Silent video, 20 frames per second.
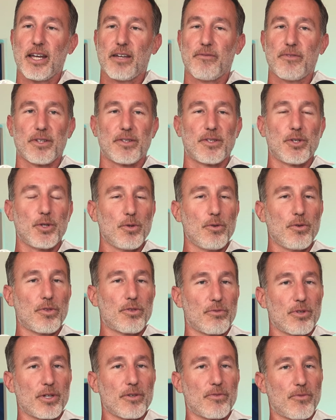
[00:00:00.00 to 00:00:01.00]
And if it two,
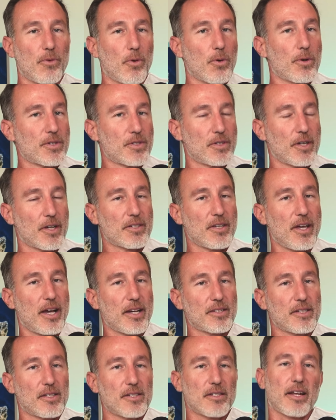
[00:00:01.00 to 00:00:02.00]
three, four, six
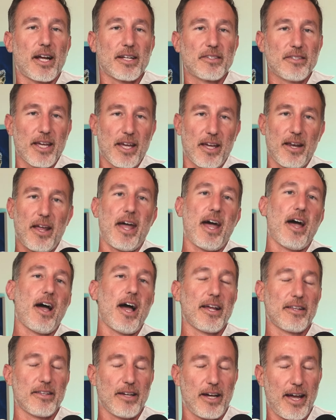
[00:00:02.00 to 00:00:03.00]
X's, I take it,
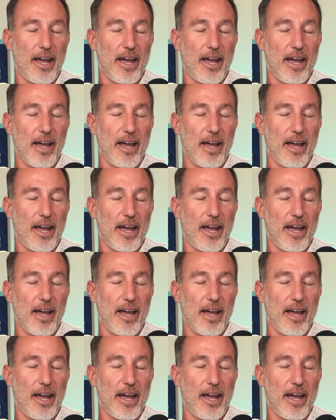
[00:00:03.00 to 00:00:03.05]
I,